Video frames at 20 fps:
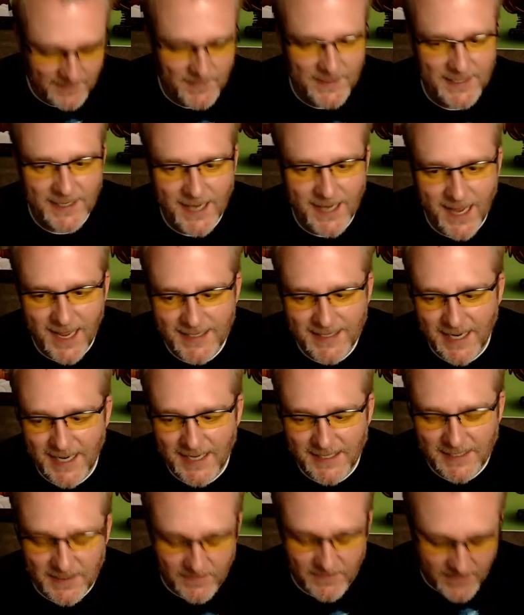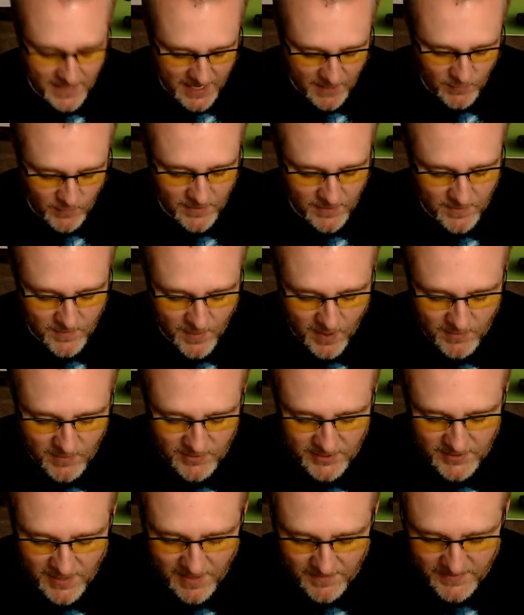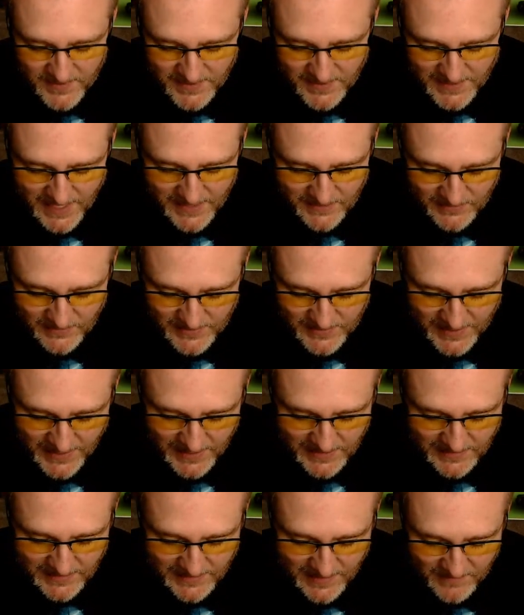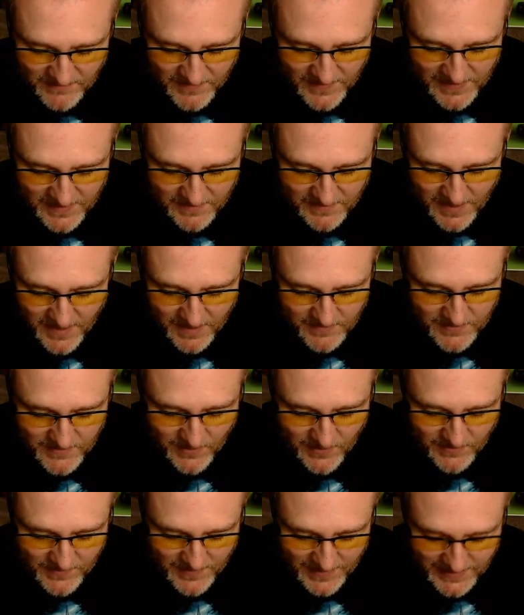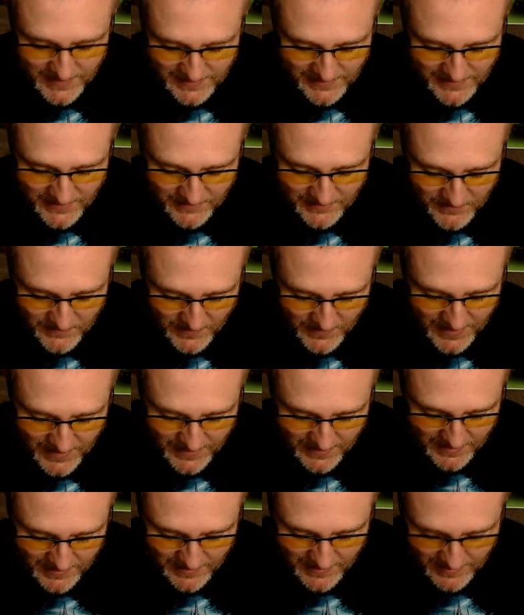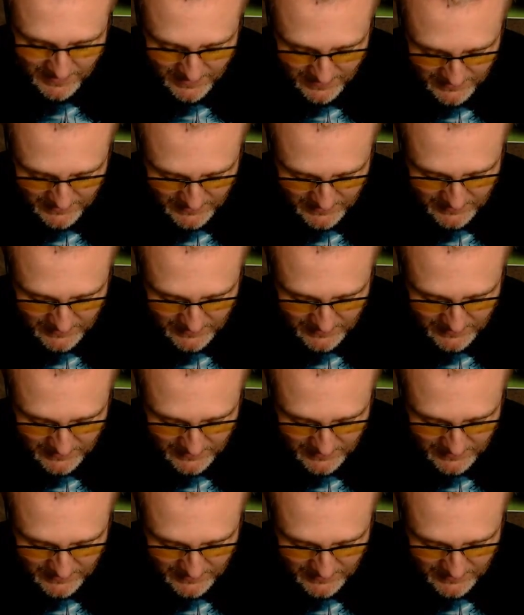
the context of, hey, we're in a barbershop and these guys are singing. Isn't that funny? I don't think it's good for like just